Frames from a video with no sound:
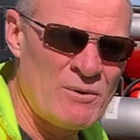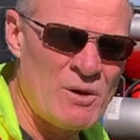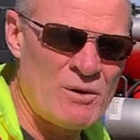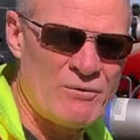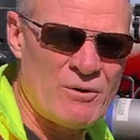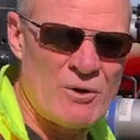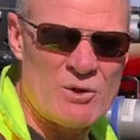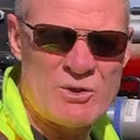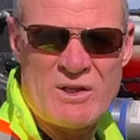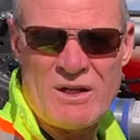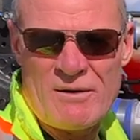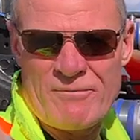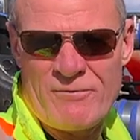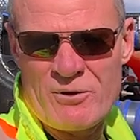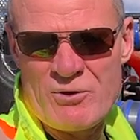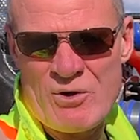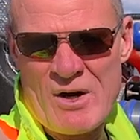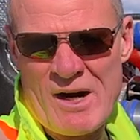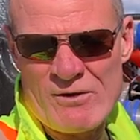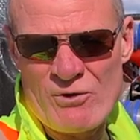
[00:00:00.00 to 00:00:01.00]
First tip for
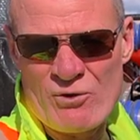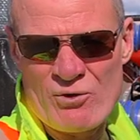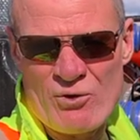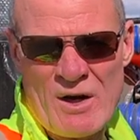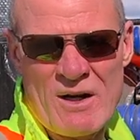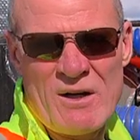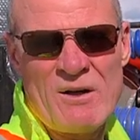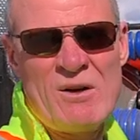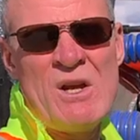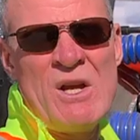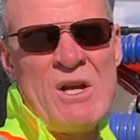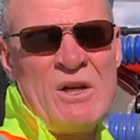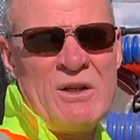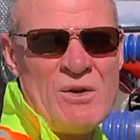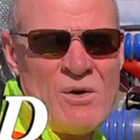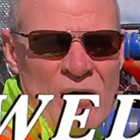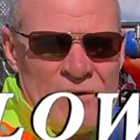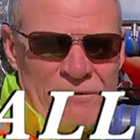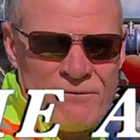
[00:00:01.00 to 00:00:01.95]
tractor trailer, you have